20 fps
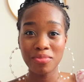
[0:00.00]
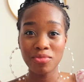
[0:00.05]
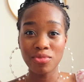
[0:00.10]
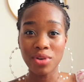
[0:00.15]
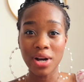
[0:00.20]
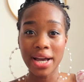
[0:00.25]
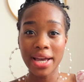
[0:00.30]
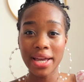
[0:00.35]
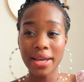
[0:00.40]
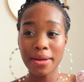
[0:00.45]

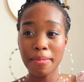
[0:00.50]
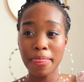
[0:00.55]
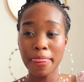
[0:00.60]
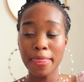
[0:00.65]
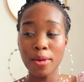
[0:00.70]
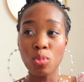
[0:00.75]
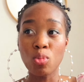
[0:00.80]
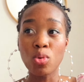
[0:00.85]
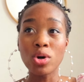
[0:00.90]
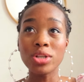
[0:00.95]
right?
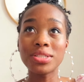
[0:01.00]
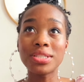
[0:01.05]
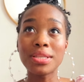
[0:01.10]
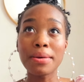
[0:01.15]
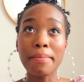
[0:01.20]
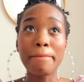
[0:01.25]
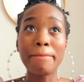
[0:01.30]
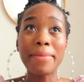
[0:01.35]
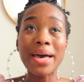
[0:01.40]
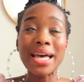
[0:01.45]
What's
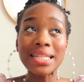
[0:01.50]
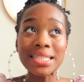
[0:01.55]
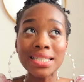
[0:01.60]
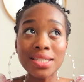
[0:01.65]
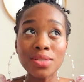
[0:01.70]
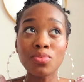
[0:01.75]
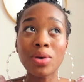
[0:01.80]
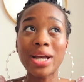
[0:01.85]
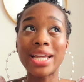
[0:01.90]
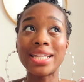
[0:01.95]
the
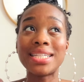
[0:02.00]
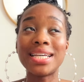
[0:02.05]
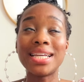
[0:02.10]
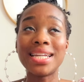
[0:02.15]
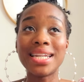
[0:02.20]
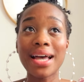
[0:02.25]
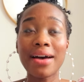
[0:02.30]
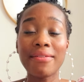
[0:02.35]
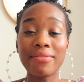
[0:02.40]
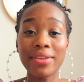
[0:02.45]
best way to
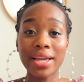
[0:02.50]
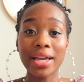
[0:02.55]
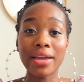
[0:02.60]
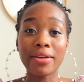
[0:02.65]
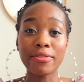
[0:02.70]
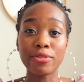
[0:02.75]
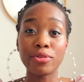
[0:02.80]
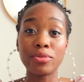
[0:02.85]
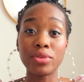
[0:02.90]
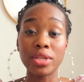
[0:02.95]

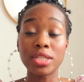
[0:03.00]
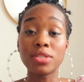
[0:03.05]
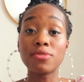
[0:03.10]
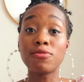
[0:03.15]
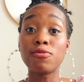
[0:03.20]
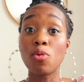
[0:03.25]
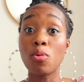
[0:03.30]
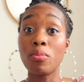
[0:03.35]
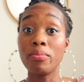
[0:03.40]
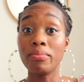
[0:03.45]
navigate through this
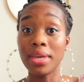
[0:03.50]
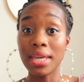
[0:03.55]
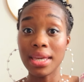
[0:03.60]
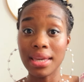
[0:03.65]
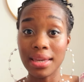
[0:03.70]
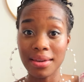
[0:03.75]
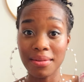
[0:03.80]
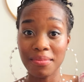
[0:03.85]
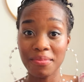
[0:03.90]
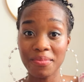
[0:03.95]
for
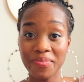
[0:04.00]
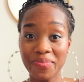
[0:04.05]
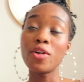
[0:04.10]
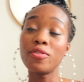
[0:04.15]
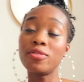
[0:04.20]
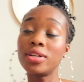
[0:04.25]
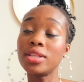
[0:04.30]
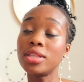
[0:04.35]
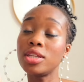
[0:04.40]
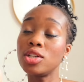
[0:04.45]
me?
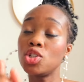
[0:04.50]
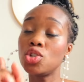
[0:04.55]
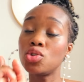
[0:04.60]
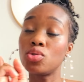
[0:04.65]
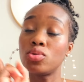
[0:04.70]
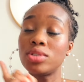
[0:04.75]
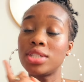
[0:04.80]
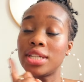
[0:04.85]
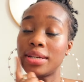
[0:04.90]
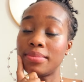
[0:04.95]
Hopefully these
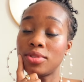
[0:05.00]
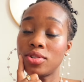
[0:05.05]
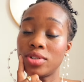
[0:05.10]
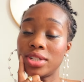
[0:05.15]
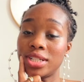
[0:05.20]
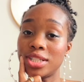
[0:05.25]
short tips on